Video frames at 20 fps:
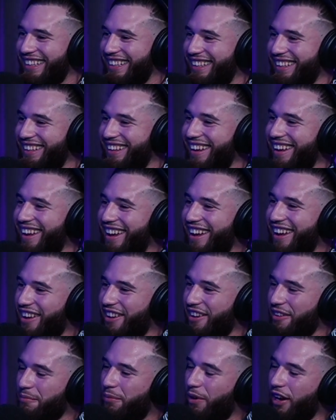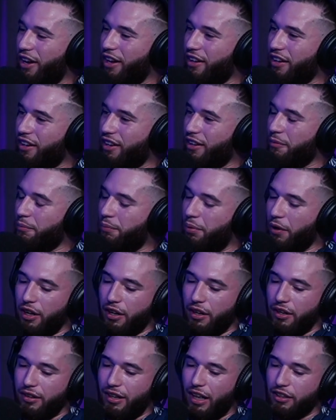exactly. But
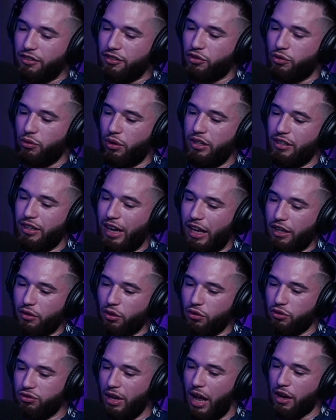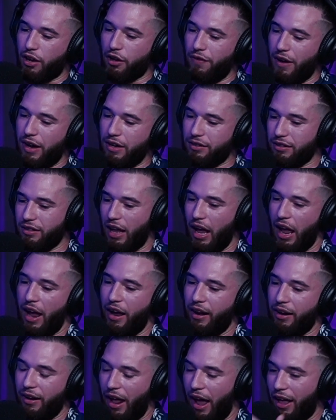but that's crazy. Like those sacrifices,
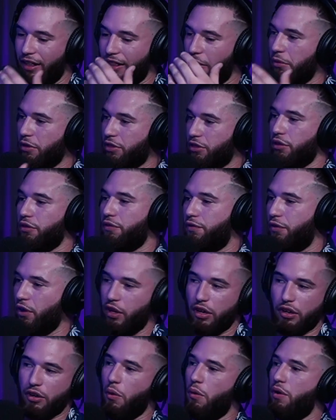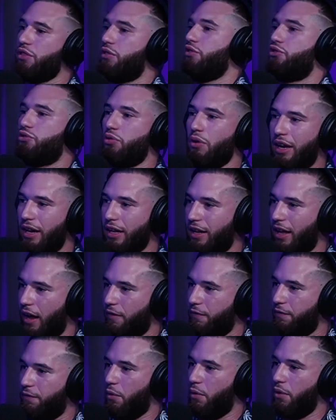and, and, then with your foot going through training
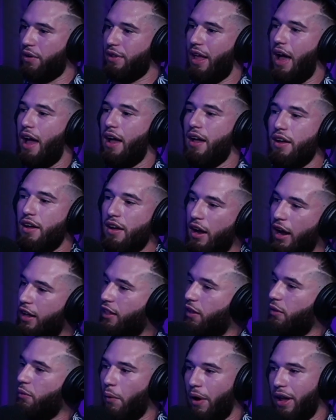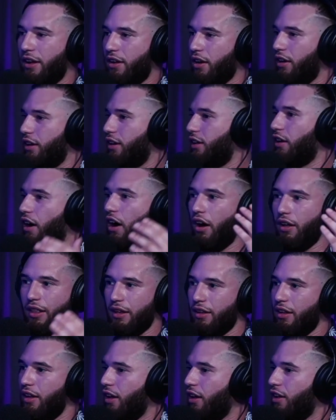camp for that, and then weight cutting,
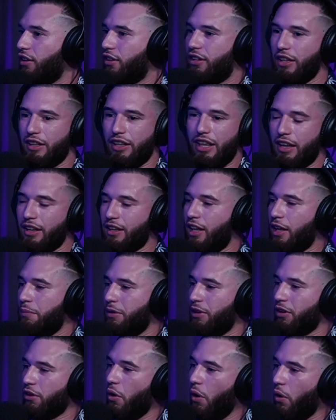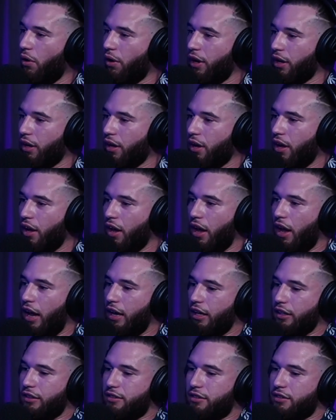all that can keep him going.
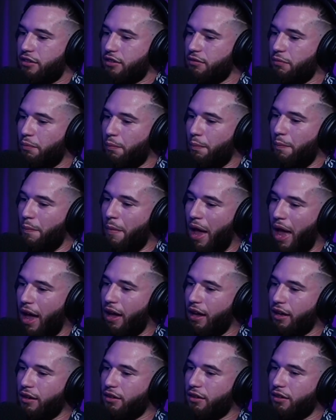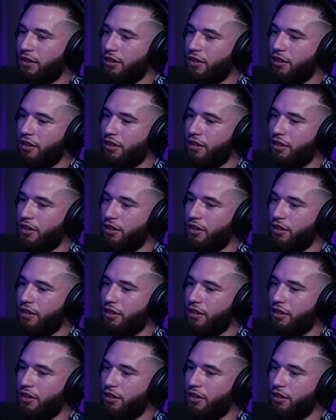It's man,